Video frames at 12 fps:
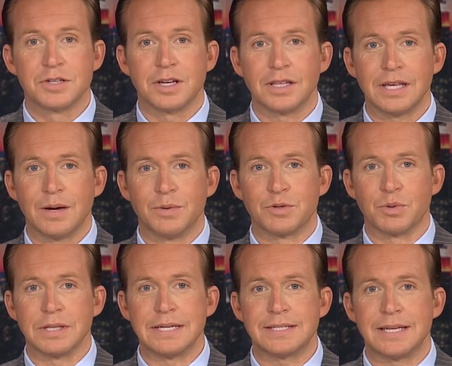Scalia was
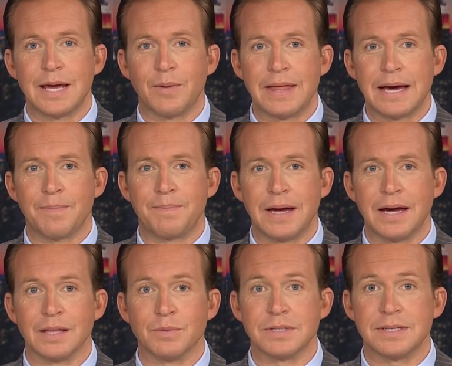released today without
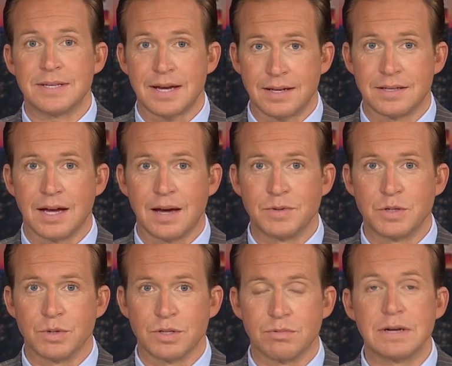bail. It was the second time
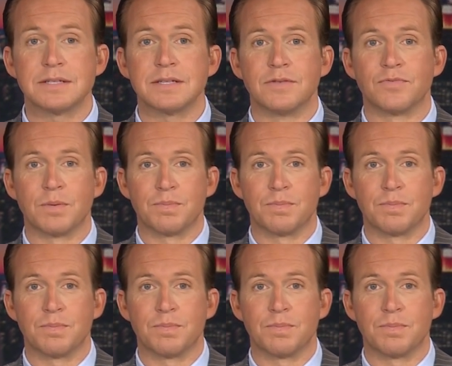she was arrested